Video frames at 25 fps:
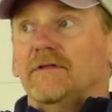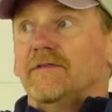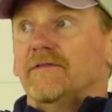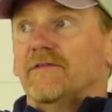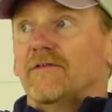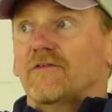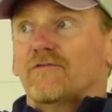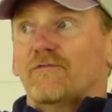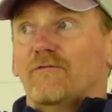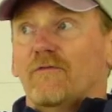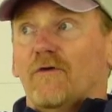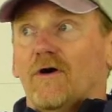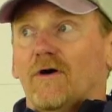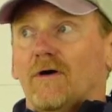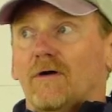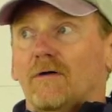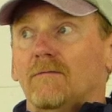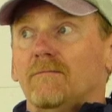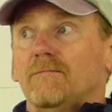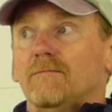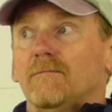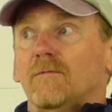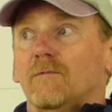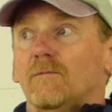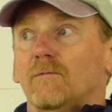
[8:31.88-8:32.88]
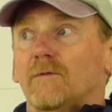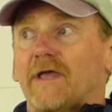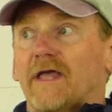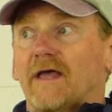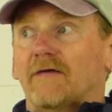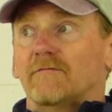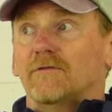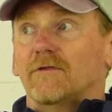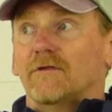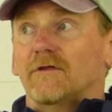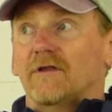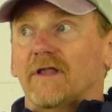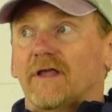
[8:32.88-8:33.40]
this fall. We
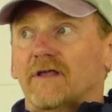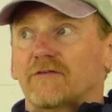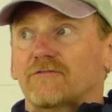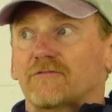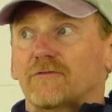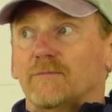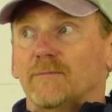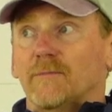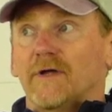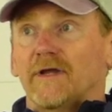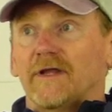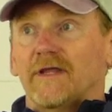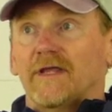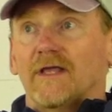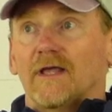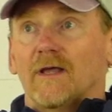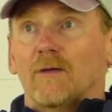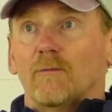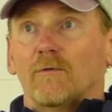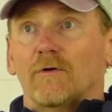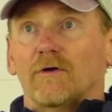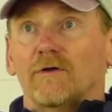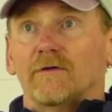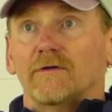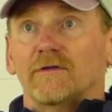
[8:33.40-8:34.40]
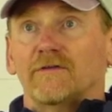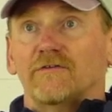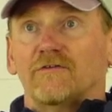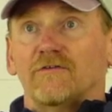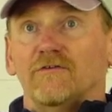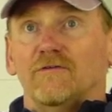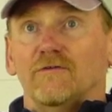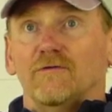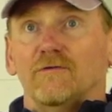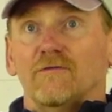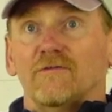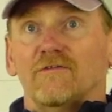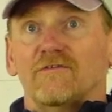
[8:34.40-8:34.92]
have a little extra money, and we're going to
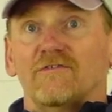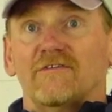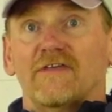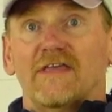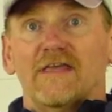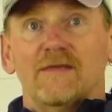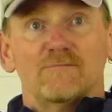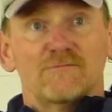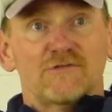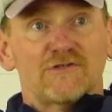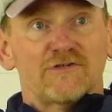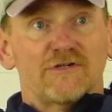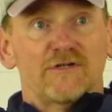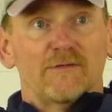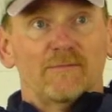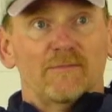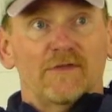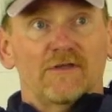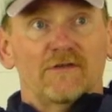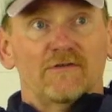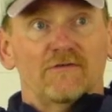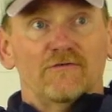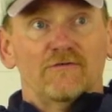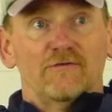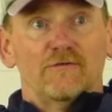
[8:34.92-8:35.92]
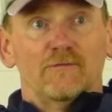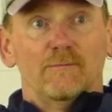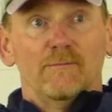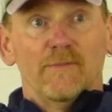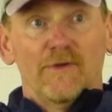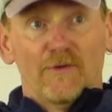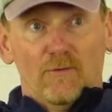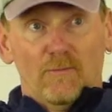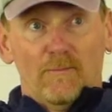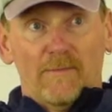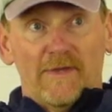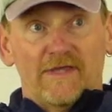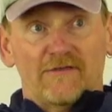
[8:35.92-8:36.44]
do the same treatment to
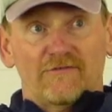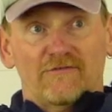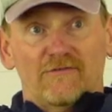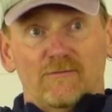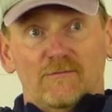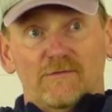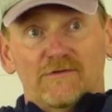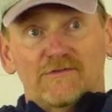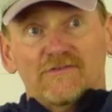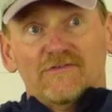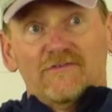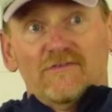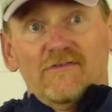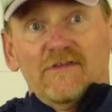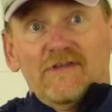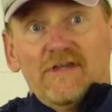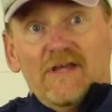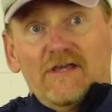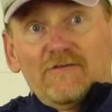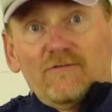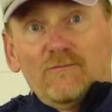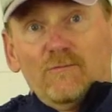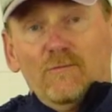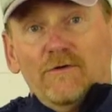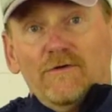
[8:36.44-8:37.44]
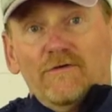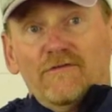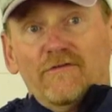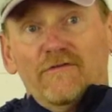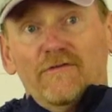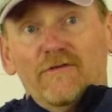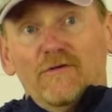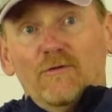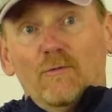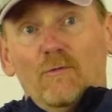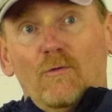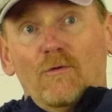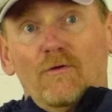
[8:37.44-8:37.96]
Middle Mesa, which is the next one to
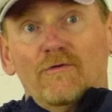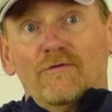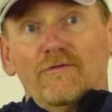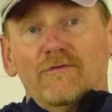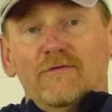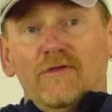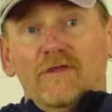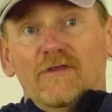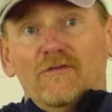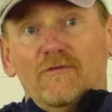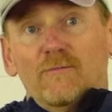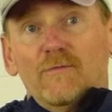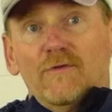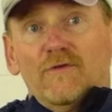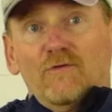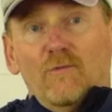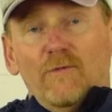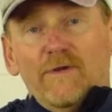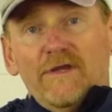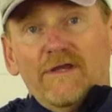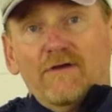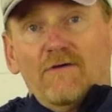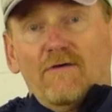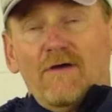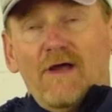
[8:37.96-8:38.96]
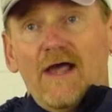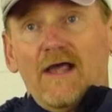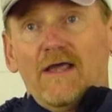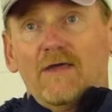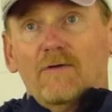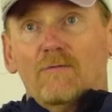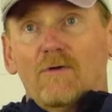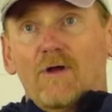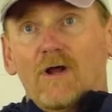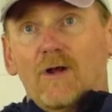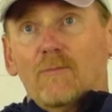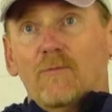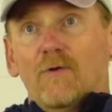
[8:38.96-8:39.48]
the north. It's between Kraken
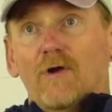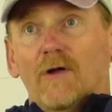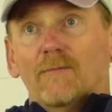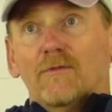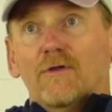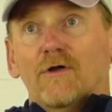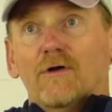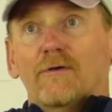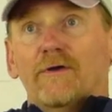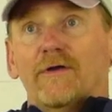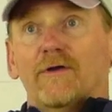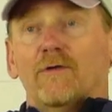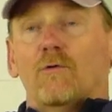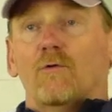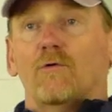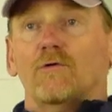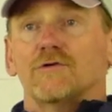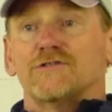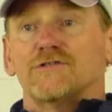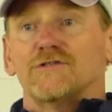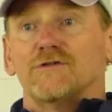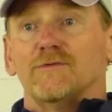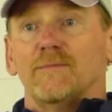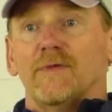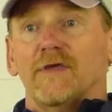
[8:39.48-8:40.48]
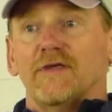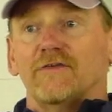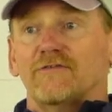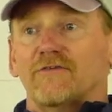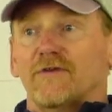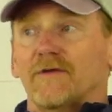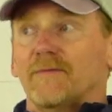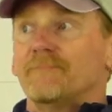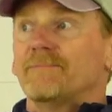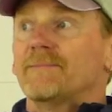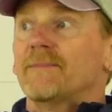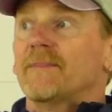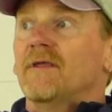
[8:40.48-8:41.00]
Rock Pueblo and Horseshoe
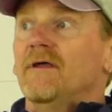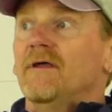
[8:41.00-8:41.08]
Mesa.